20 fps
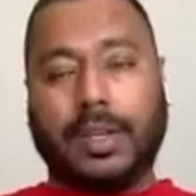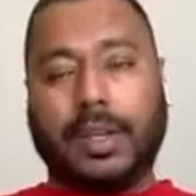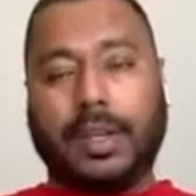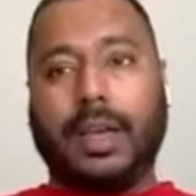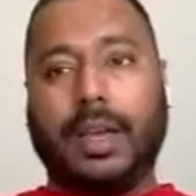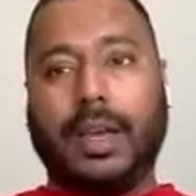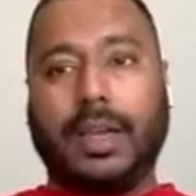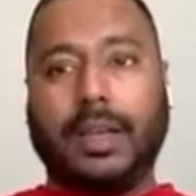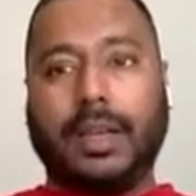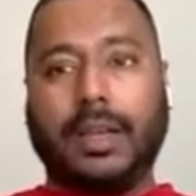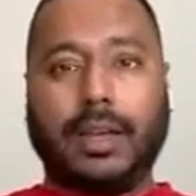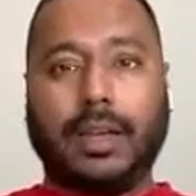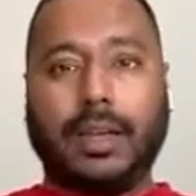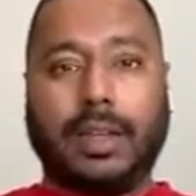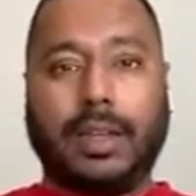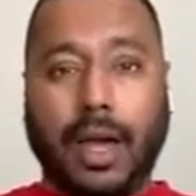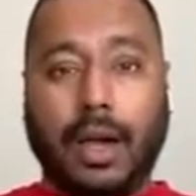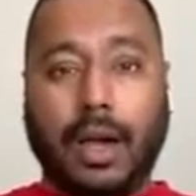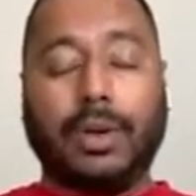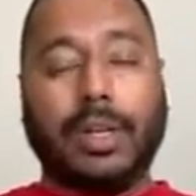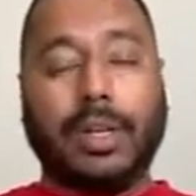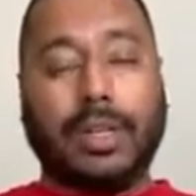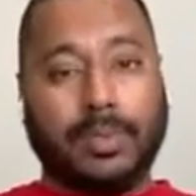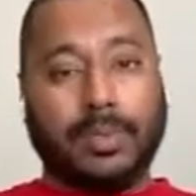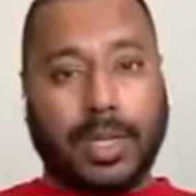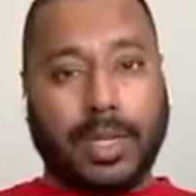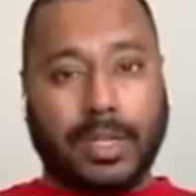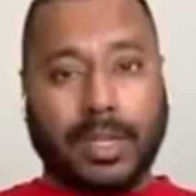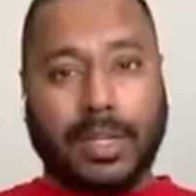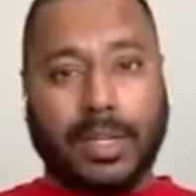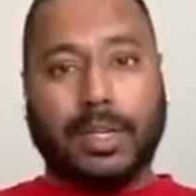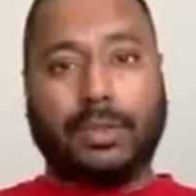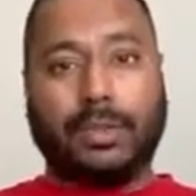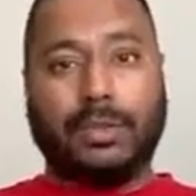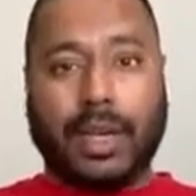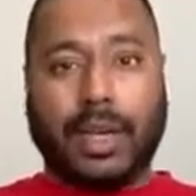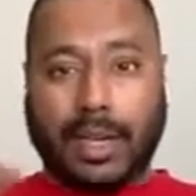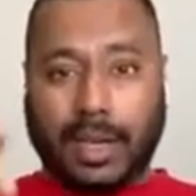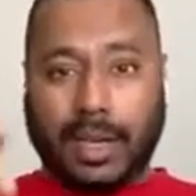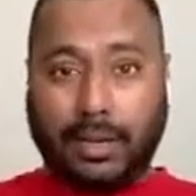And now it's been turned into
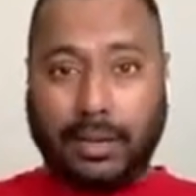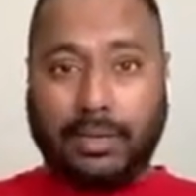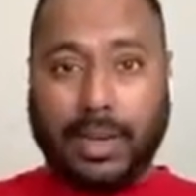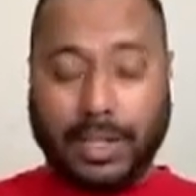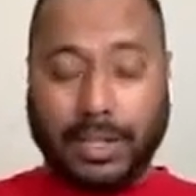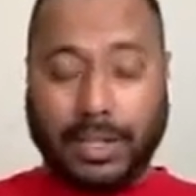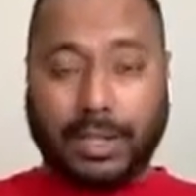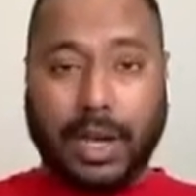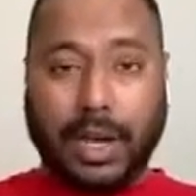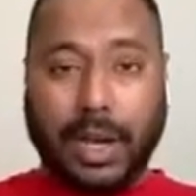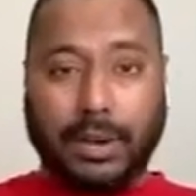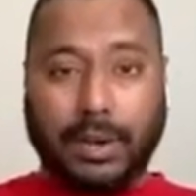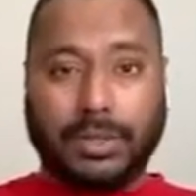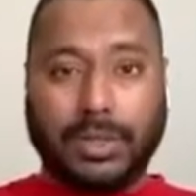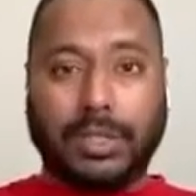like an innovation house.